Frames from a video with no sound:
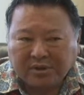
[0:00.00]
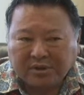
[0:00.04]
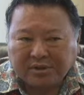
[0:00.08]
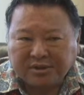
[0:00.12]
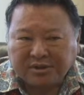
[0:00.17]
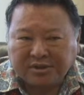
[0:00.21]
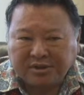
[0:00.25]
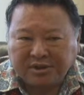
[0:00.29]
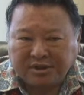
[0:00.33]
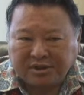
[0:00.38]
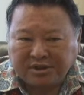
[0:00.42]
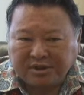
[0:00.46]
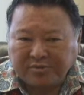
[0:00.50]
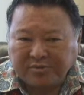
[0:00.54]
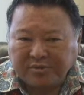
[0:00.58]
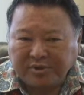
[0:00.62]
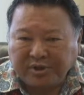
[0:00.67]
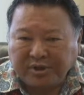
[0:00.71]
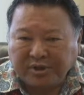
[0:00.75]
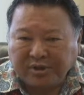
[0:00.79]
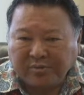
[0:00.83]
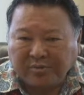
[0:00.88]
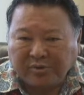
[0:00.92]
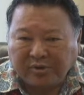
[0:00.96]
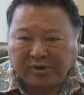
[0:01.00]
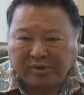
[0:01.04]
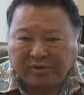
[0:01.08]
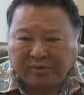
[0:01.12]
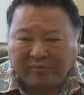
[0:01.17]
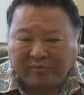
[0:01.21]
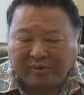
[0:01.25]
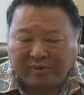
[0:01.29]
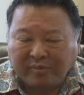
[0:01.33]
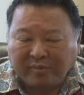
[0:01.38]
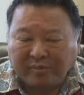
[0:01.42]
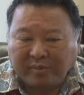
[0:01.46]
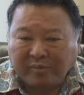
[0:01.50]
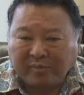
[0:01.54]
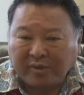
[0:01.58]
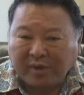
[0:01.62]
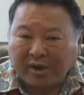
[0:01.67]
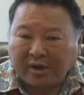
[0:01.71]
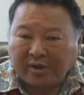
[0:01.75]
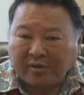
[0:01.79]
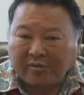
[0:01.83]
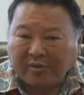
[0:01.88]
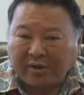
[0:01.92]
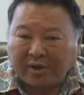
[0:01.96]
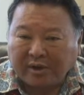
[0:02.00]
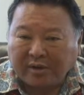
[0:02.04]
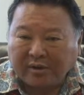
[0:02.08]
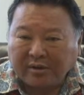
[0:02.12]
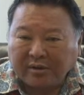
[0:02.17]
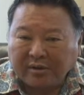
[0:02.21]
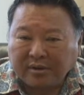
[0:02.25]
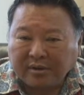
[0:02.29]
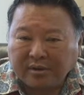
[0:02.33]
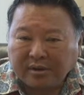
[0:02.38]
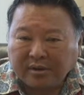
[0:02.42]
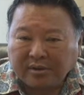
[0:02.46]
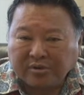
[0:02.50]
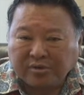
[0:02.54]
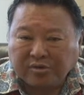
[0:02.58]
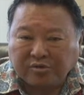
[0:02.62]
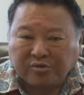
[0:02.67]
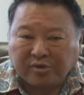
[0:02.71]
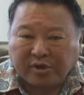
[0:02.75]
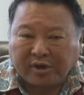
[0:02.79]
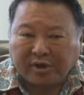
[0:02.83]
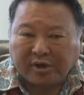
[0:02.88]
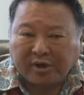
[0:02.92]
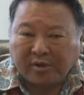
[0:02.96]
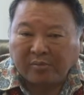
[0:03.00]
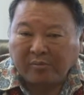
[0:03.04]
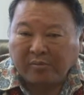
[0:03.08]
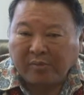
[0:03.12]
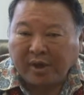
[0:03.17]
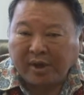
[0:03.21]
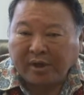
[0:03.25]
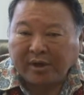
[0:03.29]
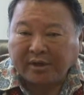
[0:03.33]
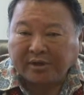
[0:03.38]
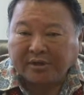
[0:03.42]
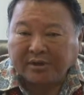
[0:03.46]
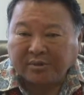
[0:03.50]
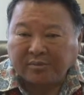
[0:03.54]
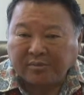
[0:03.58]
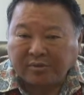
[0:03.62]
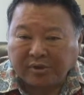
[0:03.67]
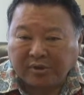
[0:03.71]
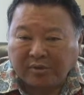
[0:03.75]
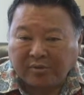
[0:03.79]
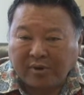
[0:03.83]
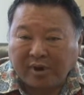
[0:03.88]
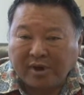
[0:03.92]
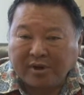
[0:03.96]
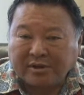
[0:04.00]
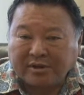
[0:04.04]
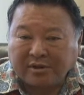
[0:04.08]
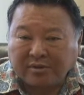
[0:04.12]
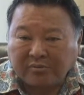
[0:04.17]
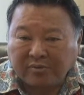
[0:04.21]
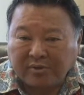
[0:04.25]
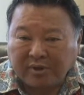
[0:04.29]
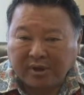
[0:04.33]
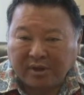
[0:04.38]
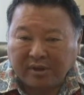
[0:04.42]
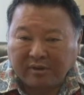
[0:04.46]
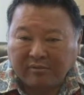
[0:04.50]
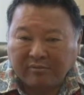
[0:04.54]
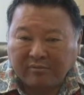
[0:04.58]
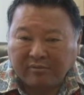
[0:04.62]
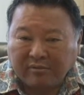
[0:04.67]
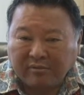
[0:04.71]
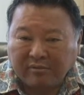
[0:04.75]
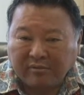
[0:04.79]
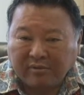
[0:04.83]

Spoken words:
CGB, Community Development Block Grant, to try and help manage some of the grants that we have.